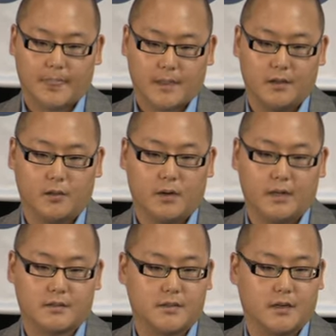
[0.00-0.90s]

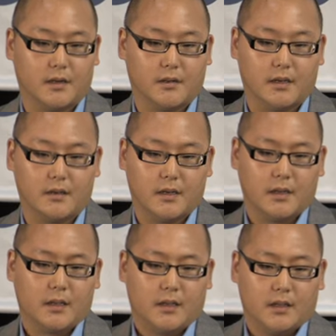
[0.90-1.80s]
kilowatts there. And then
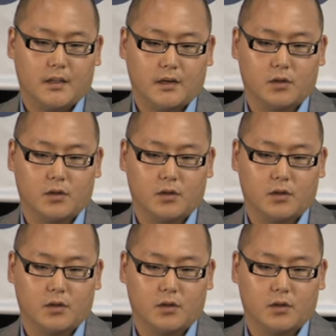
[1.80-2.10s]
the